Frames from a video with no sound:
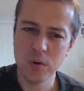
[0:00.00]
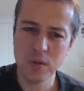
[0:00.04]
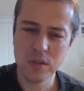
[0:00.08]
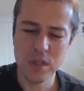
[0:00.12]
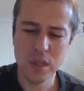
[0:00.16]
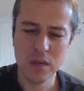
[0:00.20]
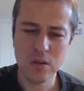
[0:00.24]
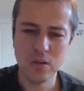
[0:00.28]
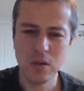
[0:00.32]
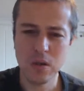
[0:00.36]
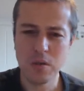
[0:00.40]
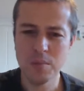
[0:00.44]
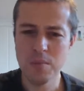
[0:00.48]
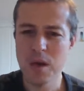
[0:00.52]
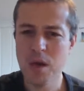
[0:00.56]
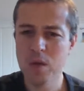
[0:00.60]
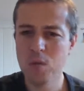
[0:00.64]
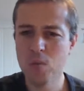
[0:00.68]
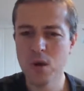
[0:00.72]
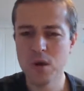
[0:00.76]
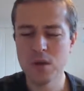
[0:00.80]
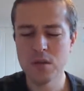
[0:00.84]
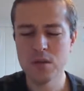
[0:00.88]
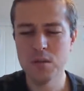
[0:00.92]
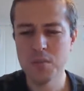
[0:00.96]
then you can buy one
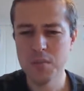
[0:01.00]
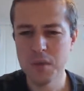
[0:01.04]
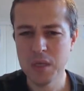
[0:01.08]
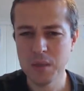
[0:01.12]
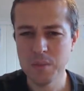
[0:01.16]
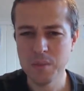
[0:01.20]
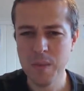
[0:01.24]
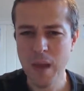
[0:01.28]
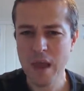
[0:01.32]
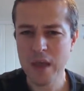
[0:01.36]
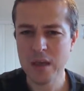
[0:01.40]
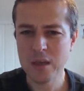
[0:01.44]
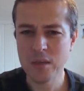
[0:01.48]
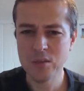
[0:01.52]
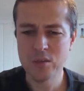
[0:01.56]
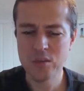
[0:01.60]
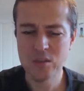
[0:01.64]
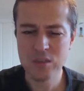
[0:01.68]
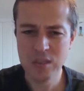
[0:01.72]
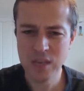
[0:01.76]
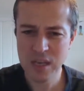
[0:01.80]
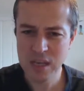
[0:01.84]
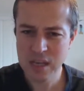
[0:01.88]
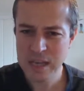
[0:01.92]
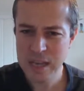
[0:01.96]
of the big package, the
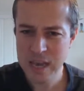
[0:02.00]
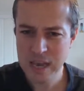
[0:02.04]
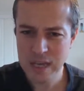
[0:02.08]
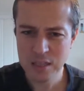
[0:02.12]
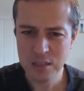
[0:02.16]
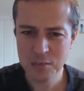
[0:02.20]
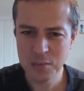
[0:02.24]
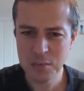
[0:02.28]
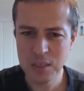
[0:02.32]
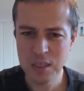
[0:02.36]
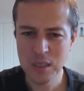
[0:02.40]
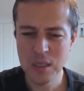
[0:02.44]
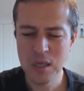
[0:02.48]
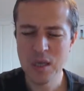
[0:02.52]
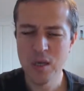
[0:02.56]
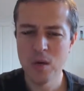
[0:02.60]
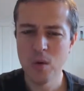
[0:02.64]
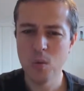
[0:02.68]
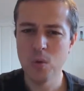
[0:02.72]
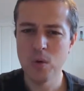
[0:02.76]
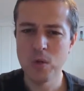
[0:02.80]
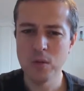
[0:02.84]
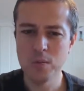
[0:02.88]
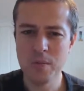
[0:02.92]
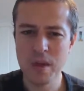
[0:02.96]
academy
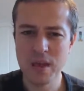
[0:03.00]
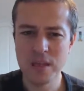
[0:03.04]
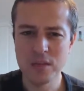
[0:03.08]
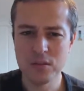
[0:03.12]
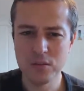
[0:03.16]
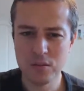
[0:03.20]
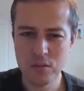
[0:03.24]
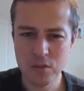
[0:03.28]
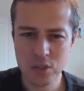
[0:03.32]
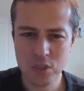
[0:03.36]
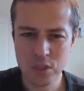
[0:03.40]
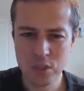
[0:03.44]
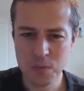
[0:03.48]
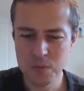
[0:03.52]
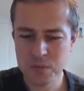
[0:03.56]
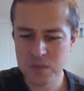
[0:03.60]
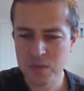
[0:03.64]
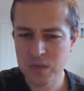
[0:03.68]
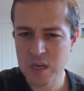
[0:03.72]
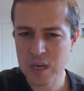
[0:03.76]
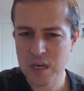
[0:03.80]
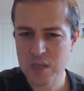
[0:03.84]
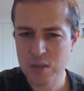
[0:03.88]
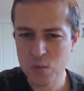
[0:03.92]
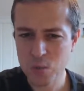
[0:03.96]
with mentorship
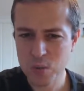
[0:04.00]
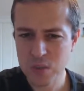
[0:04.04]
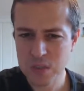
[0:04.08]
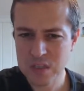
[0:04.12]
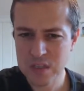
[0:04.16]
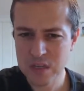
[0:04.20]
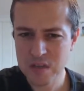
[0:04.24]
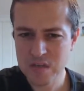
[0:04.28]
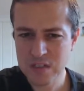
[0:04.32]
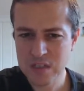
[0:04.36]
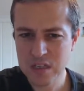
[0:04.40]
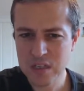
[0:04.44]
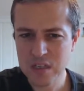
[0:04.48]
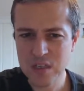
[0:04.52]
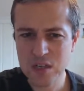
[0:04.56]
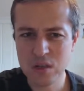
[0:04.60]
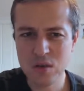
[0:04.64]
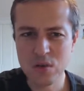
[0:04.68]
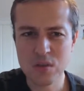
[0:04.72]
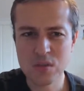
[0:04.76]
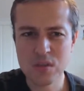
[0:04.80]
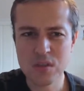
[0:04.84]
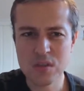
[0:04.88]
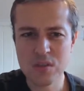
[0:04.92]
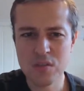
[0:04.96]
together with self-study
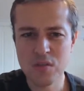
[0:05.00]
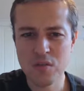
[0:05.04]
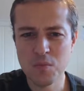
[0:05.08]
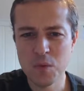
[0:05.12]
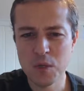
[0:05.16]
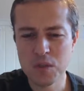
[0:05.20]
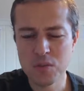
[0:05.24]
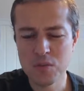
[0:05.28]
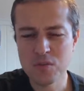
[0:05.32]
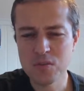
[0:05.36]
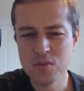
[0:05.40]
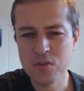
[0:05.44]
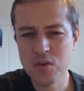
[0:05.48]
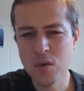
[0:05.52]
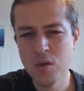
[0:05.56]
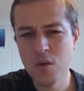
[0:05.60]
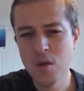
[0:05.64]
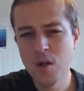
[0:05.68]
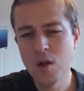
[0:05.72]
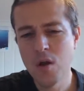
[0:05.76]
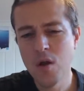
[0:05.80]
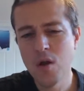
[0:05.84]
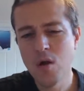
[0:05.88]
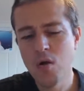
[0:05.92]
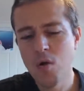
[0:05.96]
courses on Mondosol,
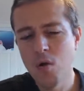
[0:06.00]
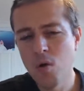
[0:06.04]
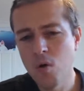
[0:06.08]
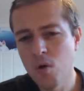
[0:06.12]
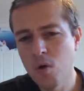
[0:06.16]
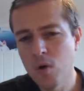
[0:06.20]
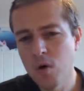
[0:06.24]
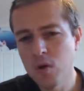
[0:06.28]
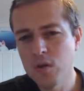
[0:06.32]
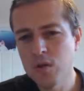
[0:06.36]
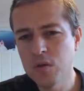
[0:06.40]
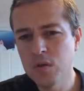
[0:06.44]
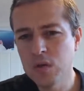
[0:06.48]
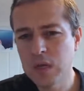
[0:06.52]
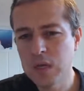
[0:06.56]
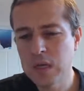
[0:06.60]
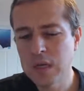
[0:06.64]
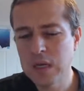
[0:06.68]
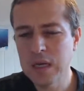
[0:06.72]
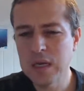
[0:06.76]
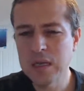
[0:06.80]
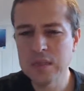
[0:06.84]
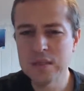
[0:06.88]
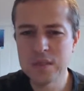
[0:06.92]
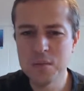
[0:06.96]
or you can
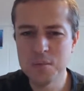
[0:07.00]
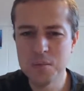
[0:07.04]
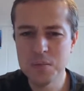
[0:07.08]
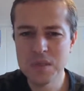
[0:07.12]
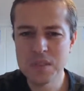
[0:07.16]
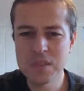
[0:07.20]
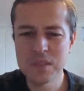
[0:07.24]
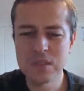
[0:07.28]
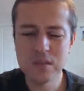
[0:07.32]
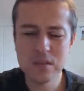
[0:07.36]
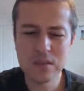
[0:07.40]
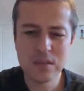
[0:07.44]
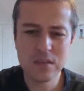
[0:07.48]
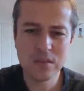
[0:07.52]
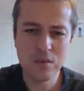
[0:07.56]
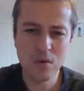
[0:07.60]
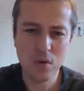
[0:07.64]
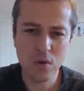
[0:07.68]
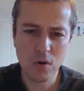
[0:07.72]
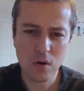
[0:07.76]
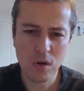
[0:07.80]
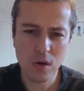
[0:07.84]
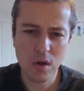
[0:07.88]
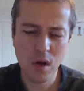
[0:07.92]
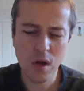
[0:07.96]
get the business or
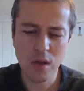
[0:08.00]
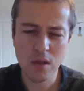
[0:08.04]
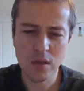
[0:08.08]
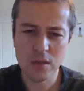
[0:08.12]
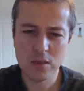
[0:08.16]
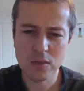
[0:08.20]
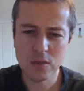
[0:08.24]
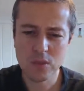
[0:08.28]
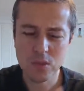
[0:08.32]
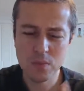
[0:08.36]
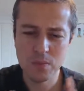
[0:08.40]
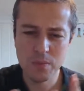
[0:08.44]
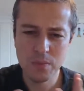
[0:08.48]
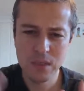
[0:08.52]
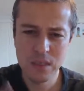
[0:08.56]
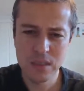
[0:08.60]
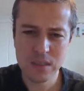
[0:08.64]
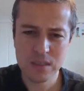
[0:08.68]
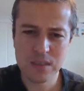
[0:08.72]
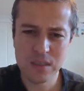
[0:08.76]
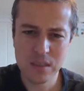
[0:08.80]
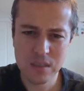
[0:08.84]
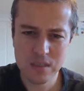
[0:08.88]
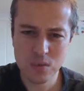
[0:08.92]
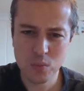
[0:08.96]
college.
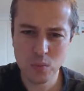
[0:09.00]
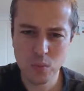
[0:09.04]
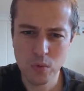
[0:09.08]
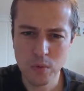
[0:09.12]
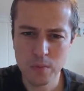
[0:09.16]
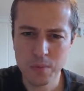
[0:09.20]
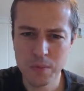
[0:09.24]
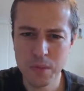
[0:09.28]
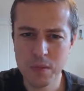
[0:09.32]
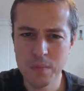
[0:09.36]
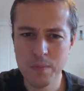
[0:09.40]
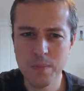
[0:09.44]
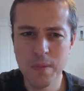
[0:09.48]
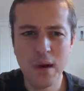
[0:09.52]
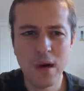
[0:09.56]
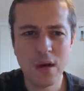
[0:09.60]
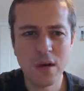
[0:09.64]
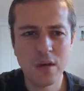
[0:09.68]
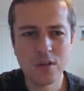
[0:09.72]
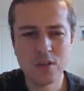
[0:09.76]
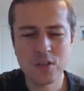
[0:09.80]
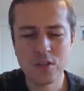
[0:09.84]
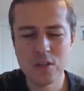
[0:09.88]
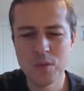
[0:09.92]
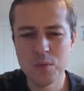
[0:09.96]
Business will be in
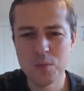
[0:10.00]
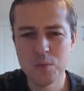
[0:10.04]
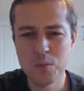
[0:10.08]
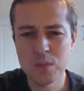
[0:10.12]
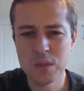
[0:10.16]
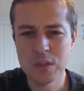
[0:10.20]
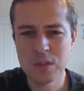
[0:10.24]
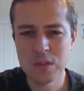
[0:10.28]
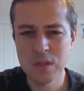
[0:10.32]
partnership with